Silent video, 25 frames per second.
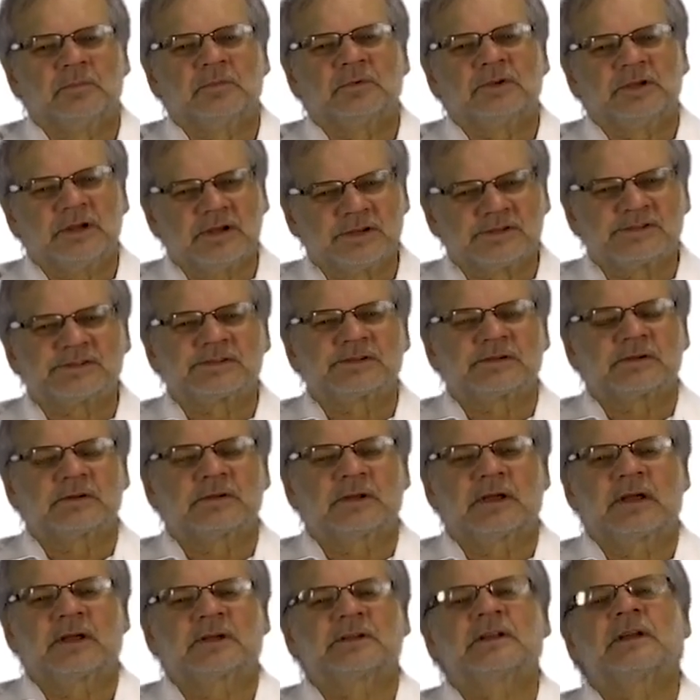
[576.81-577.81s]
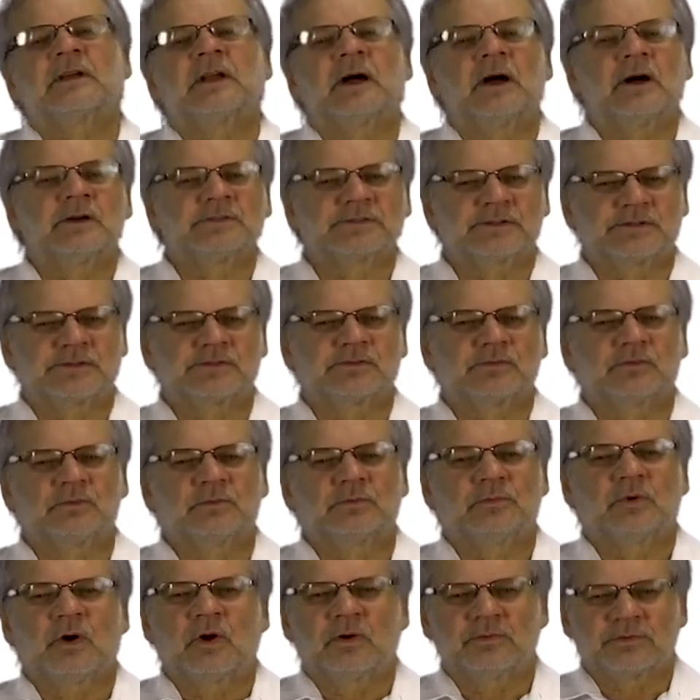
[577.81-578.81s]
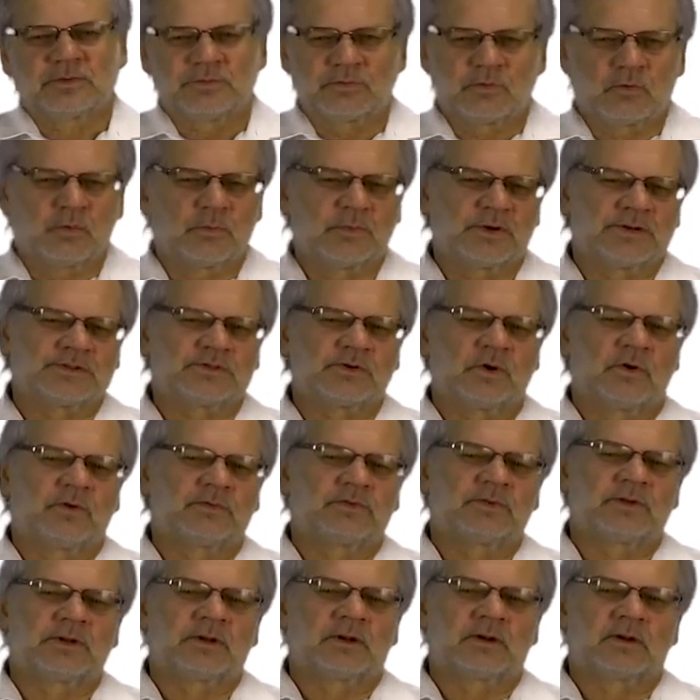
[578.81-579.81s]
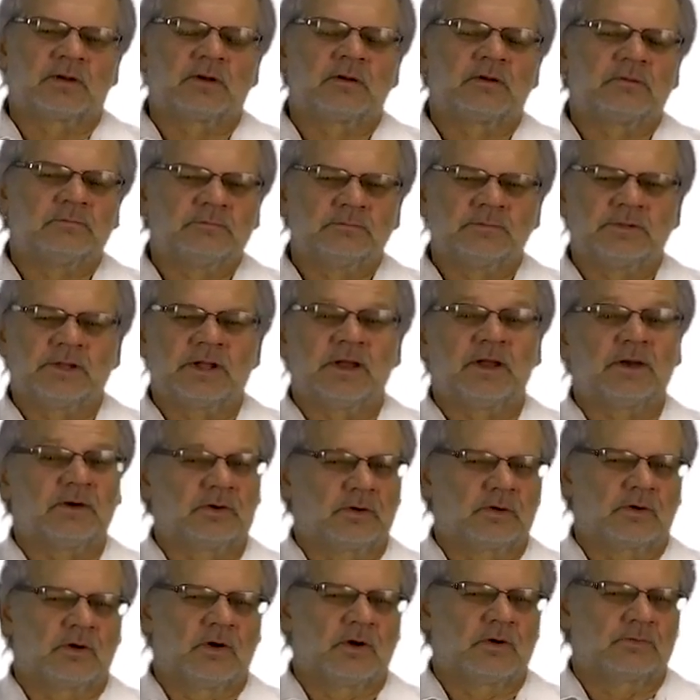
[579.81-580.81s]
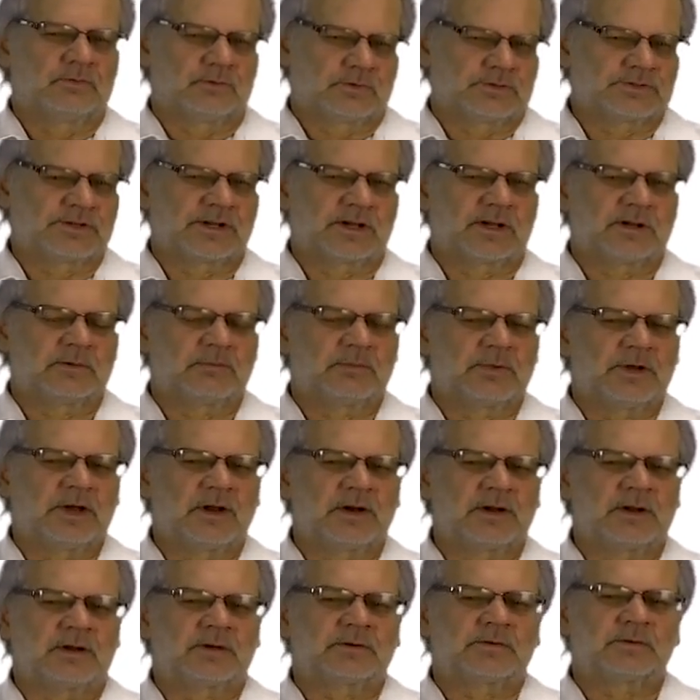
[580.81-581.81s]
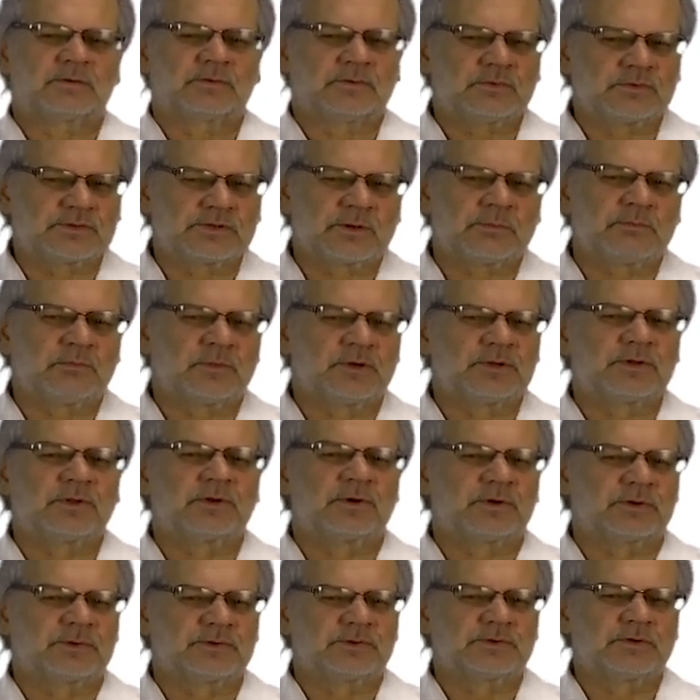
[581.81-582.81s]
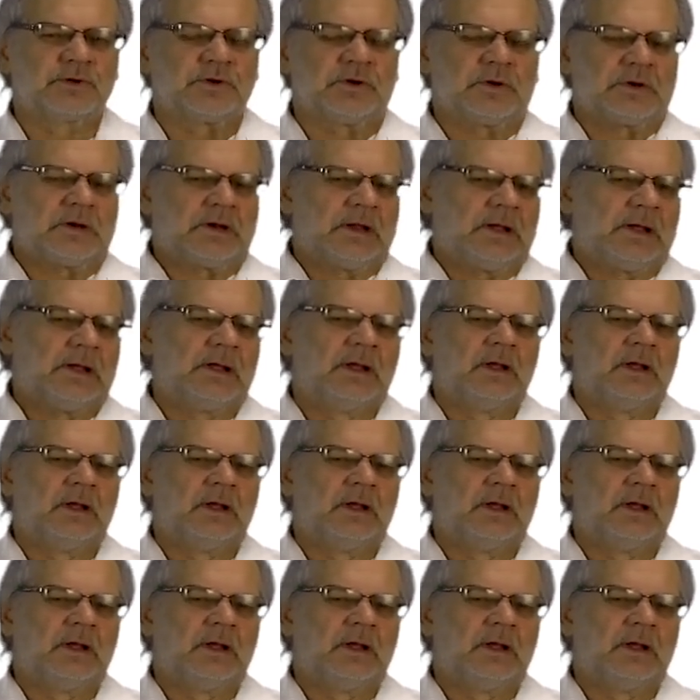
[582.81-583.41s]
Yes, the Act allows us to, after 4 months after the end of your second period, to submit a return.